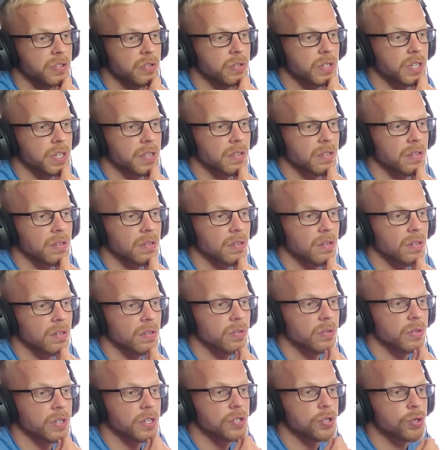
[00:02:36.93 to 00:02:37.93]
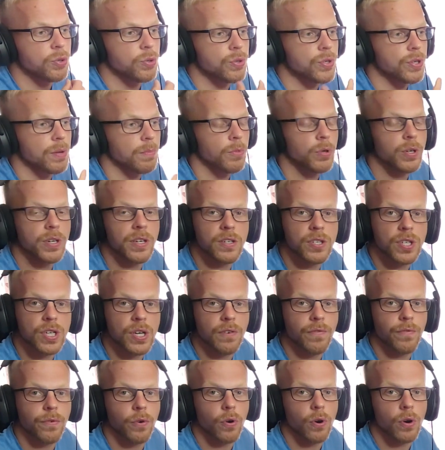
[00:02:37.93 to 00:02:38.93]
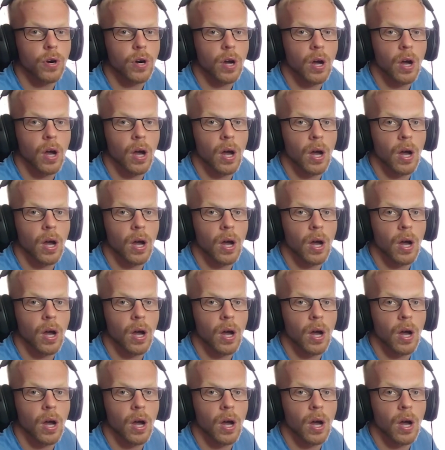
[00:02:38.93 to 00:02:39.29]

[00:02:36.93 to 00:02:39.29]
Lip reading: you can choose ammunition for